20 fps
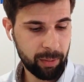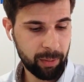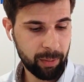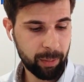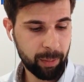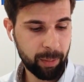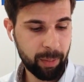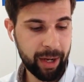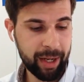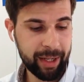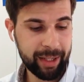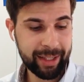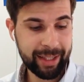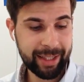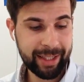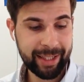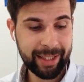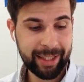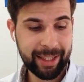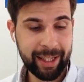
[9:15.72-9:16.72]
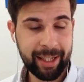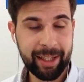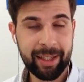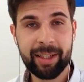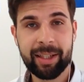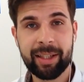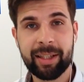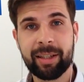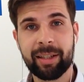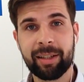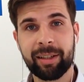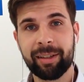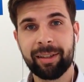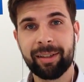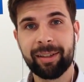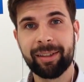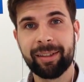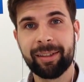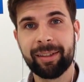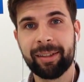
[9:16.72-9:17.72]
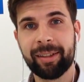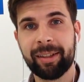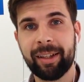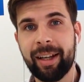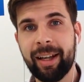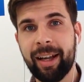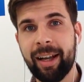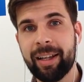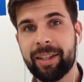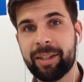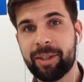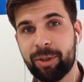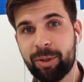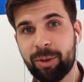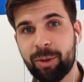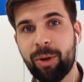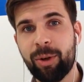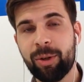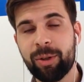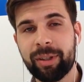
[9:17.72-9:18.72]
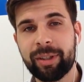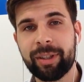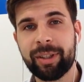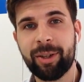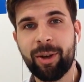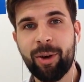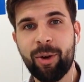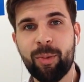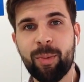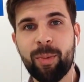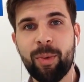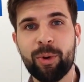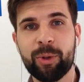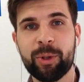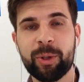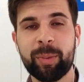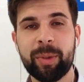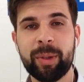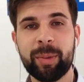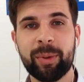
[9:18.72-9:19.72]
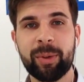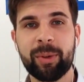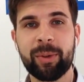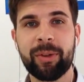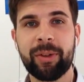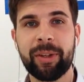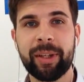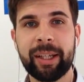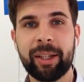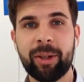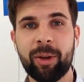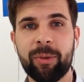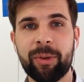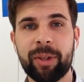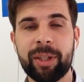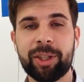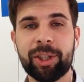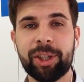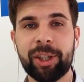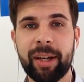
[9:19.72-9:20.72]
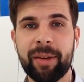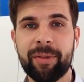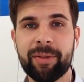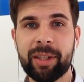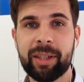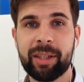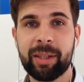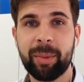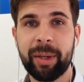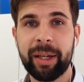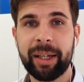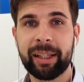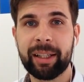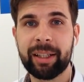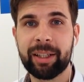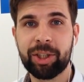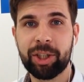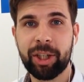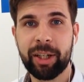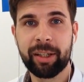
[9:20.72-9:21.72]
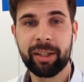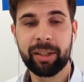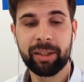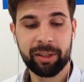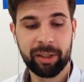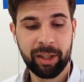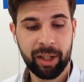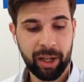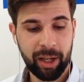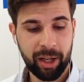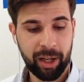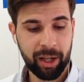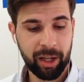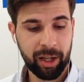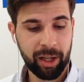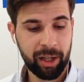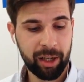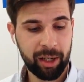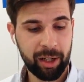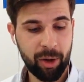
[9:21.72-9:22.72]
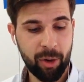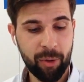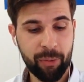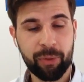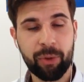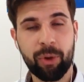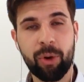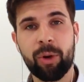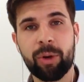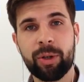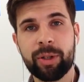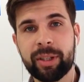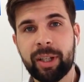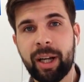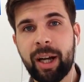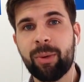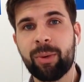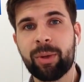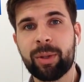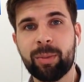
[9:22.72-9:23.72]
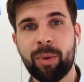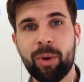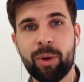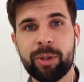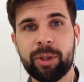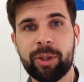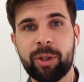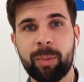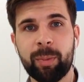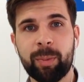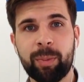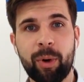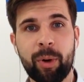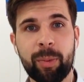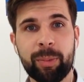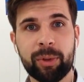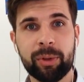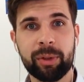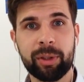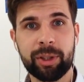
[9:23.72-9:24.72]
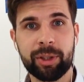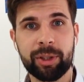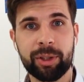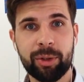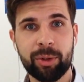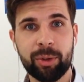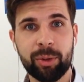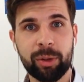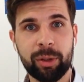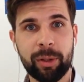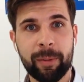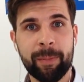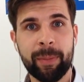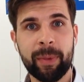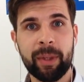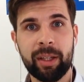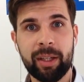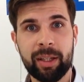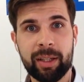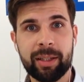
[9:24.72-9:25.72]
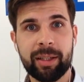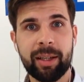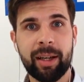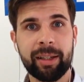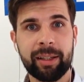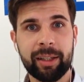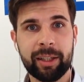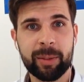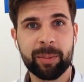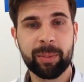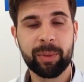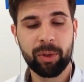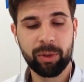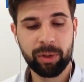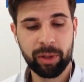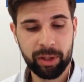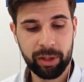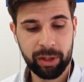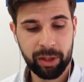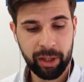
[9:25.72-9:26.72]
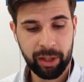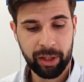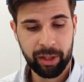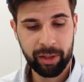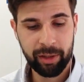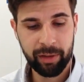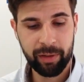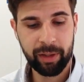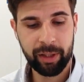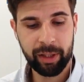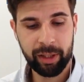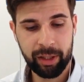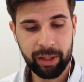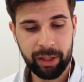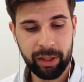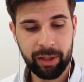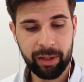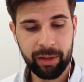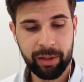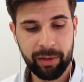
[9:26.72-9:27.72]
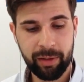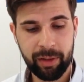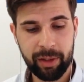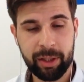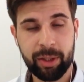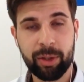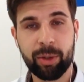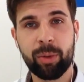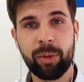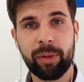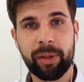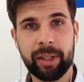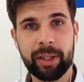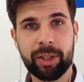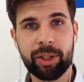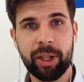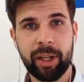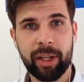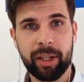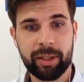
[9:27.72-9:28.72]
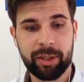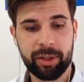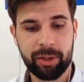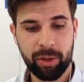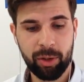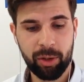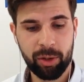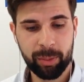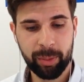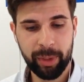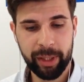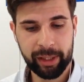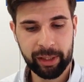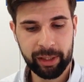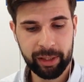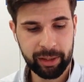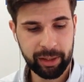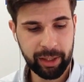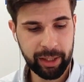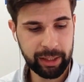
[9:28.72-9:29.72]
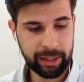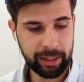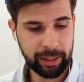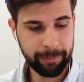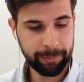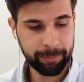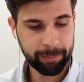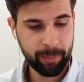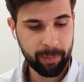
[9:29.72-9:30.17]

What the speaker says: But since, as you already know, most people think of Ahrefs as a backlink checker, of course our most popular tool is Site Explorer, the tool that checks your backlink data.